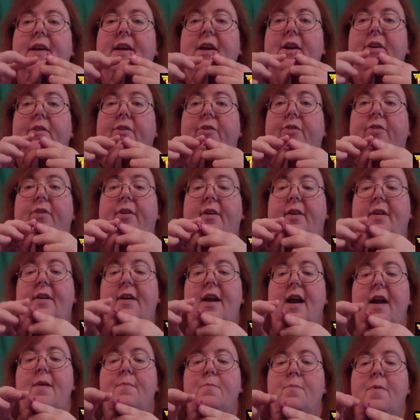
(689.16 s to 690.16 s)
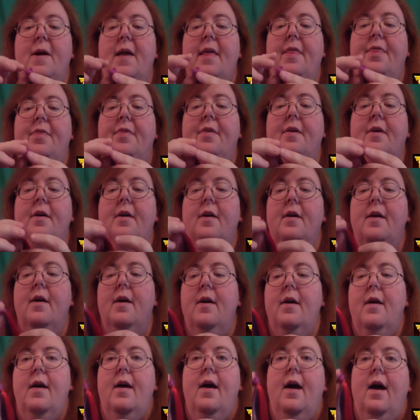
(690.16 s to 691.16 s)
figures come with
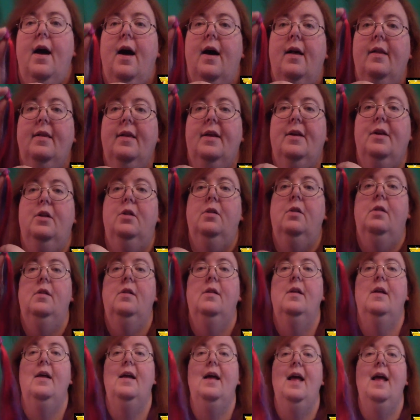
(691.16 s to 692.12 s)
a little